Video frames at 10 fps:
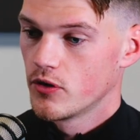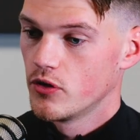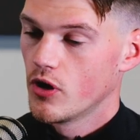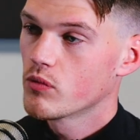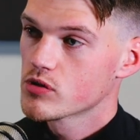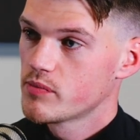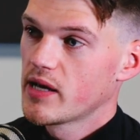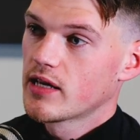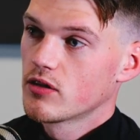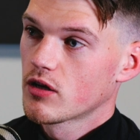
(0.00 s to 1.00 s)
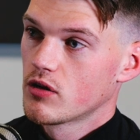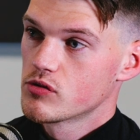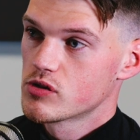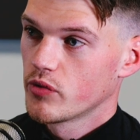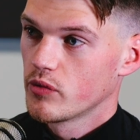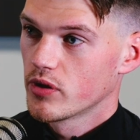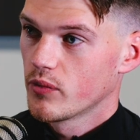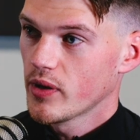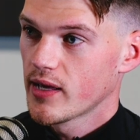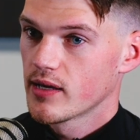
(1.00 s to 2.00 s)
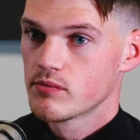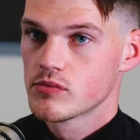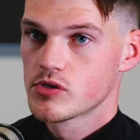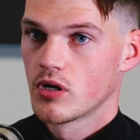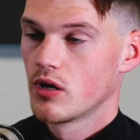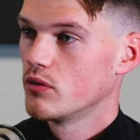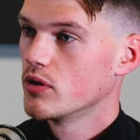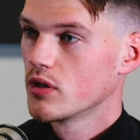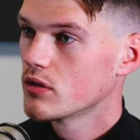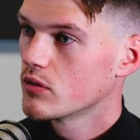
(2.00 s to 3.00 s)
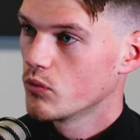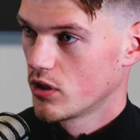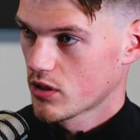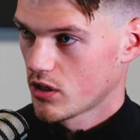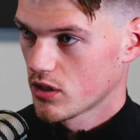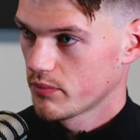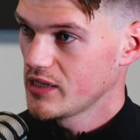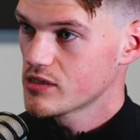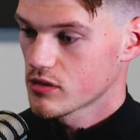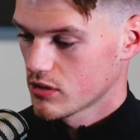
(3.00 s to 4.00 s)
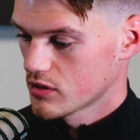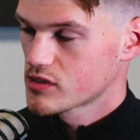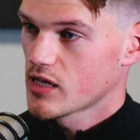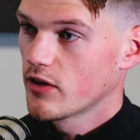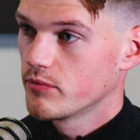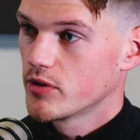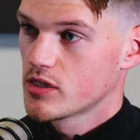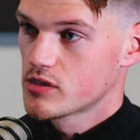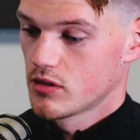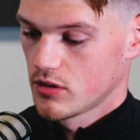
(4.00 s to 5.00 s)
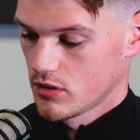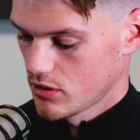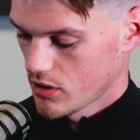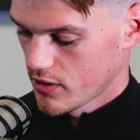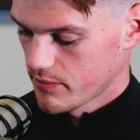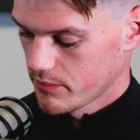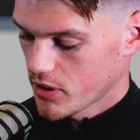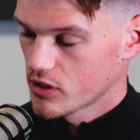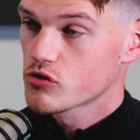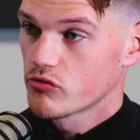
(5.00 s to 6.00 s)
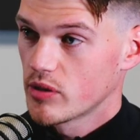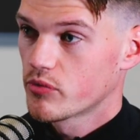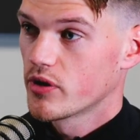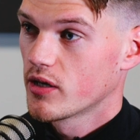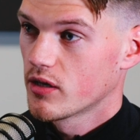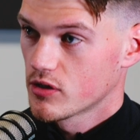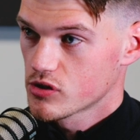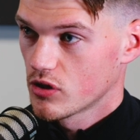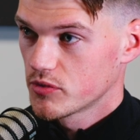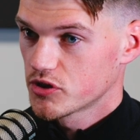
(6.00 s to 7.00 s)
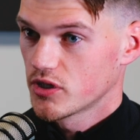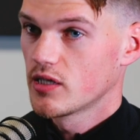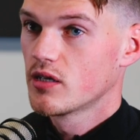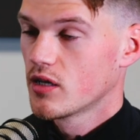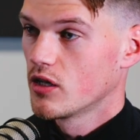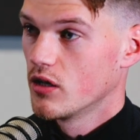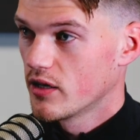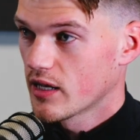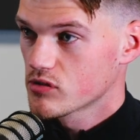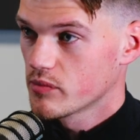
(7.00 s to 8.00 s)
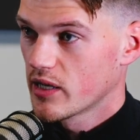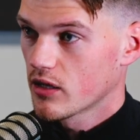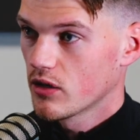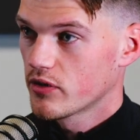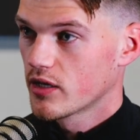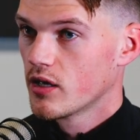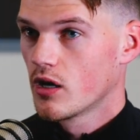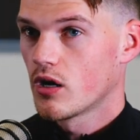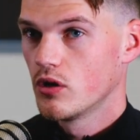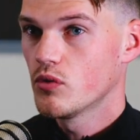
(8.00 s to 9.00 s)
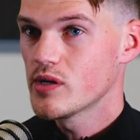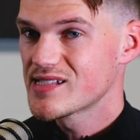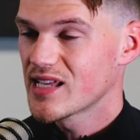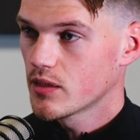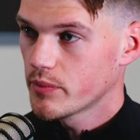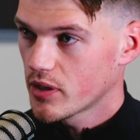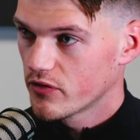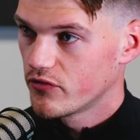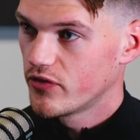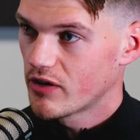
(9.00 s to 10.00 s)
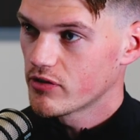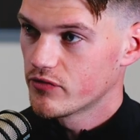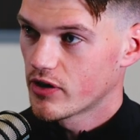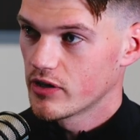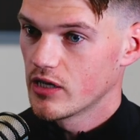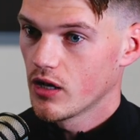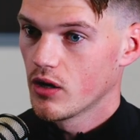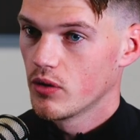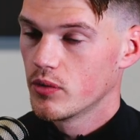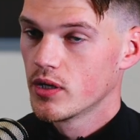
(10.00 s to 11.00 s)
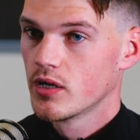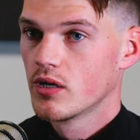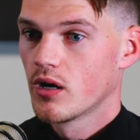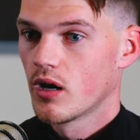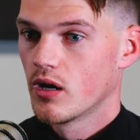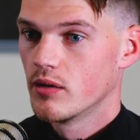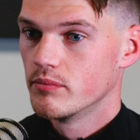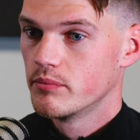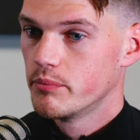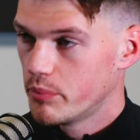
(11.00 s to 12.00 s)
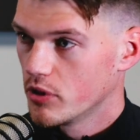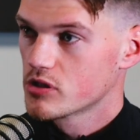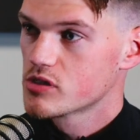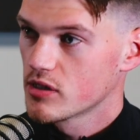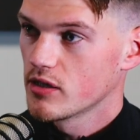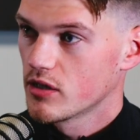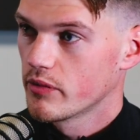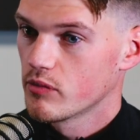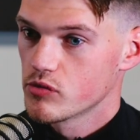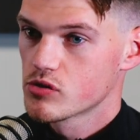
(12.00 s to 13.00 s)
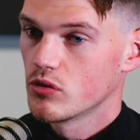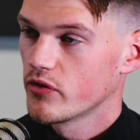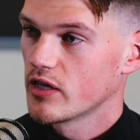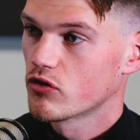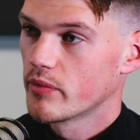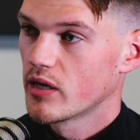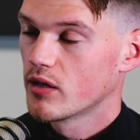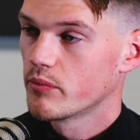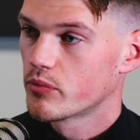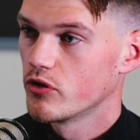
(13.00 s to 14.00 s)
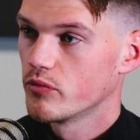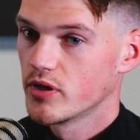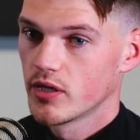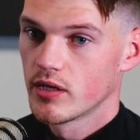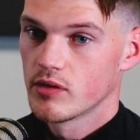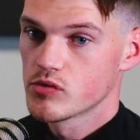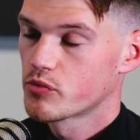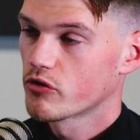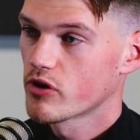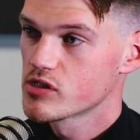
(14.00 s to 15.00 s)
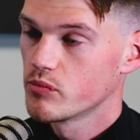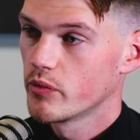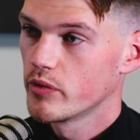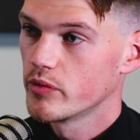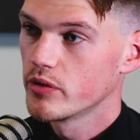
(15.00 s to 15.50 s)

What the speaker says: no one's making the clothes that we want to wear. So work hard at Pizza Hut, save money to buy a screen printer and a sewing machine, learn how to make clothing. I always set the bar very, very low. But, you know, it was sort of incremental improvement and it was progressing what we were